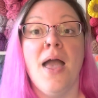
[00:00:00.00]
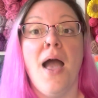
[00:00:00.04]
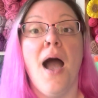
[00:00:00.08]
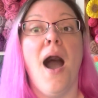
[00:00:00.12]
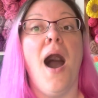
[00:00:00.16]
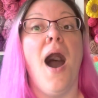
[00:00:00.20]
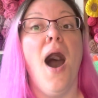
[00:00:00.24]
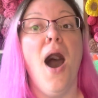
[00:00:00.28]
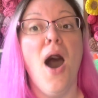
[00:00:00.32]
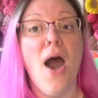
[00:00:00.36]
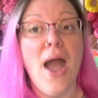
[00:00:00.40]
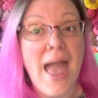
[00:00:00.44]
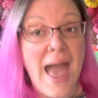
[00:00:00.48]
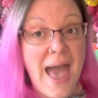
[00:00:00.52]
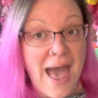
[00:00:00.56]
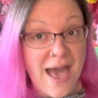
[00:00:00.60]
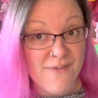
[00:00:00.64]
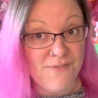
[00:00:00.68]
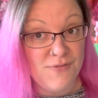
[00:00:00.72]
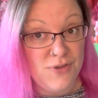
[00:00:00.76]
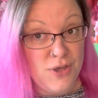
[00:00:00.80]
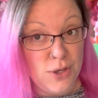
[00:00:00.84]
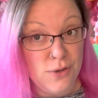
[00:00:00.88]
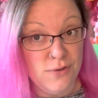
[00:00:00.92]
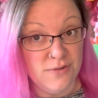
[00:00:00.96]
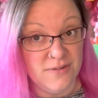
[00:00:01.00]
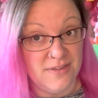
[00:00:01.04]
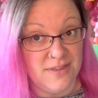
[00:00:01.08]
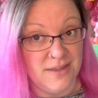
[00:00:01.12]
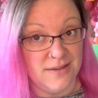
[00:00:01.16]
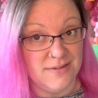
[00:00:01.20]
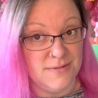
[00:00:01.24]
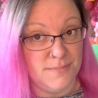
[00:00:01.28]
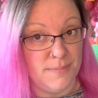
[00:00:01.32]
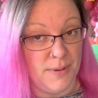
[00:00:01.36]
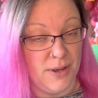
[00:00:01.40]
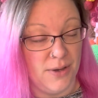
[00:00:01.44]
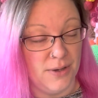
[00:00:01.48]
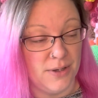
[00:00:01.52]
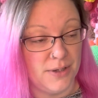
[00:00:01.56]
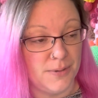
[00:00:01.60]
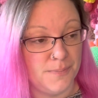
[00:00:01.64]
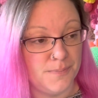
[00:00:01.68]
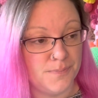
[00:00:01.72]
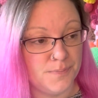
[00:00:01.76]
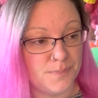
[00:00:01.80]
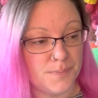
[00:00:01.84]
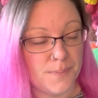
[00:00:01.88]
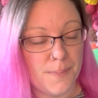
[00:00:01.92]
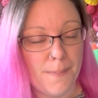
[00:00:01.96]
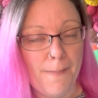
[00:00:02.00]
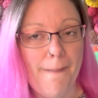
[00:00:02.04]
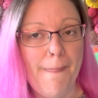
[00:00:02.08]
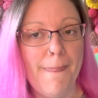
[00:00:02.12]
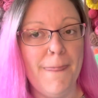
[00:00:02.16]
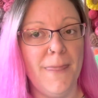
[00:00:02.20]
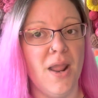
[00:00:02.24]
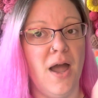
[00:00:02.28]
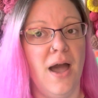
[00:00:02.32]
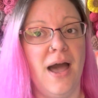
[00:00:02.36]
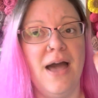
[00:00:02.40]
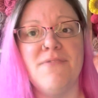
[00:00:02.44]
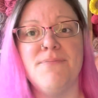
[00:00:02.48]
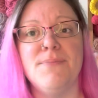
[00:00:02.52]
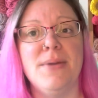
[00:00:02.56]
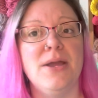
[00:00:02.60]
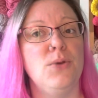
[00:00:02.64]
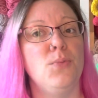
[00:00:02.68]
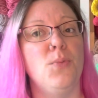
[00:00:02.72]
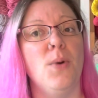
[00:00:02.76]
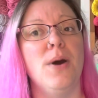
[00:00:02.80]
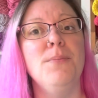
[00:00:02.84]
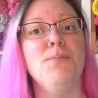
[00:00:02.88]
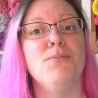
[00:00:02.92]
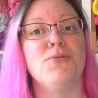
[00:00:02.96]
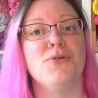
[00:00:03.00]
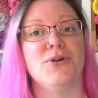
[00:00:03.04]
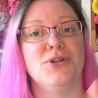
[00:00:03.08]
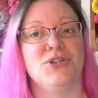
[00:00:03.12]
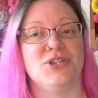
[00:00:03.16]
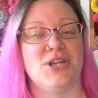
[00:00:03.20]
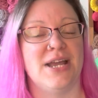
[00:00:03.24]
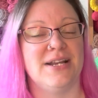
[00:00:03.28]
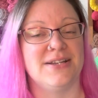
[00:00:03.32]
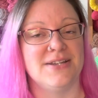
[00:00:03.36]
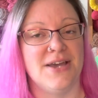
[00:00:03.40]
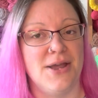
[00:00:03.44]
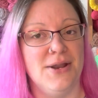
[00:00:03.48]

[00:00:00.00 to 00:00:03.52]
I have used this book. I have made one project.